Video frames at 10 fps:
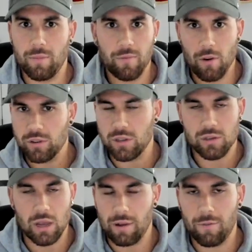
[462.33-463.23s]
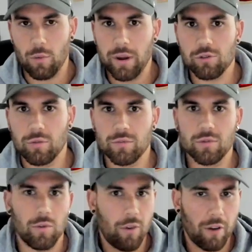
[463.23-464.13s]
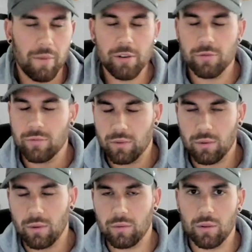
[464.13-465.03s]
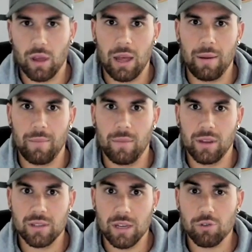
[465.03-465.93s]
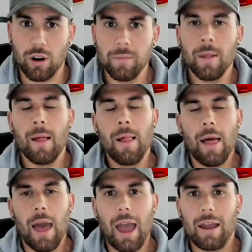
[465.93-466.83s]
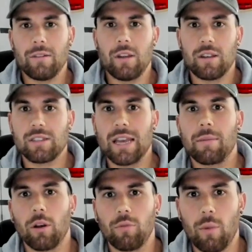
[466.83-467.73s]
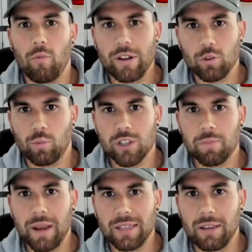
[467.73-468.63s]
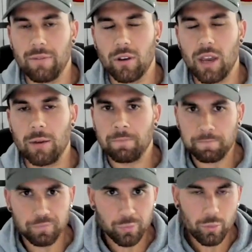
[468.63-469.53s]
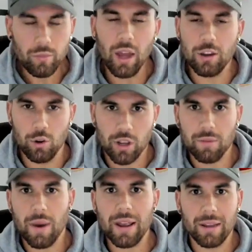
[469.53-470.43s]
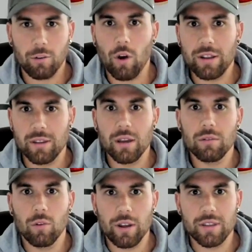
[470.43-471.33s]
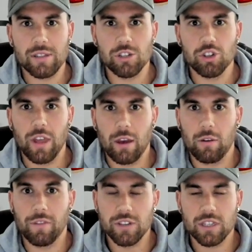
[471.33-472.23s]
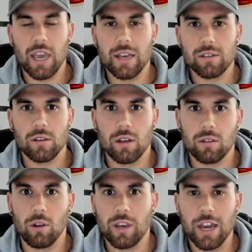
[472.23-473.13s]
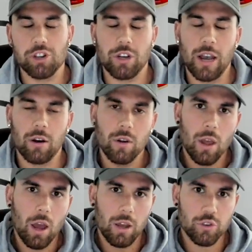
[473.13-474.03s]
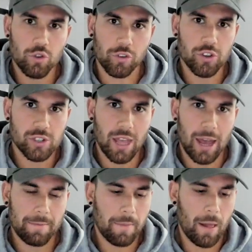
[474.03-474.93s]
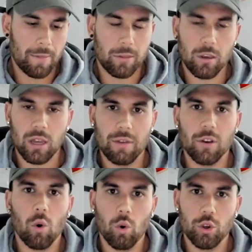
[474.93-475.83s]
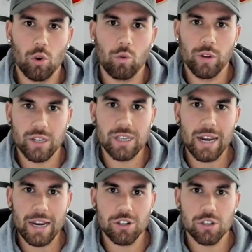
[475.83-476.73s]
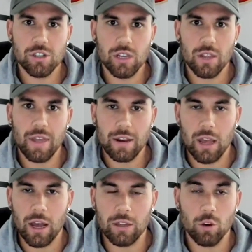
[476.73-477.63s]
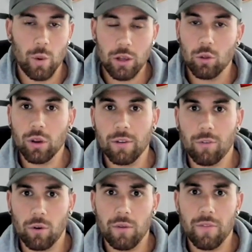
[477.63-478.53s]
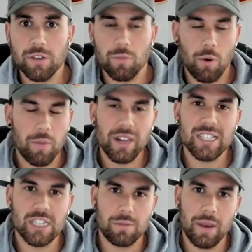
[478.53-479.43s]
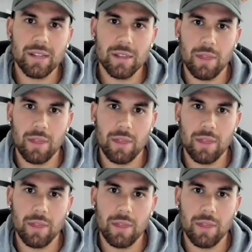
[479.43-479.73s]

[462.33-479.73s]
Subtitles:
versus 4 bedrooms or 5 bedrooms, etc. And same goes from a rental perspective. Okay, and you can make a great decision there of the scarce location. Now, it's not just that. You can even call your real estate agents that where you're looking for an investment property and speak to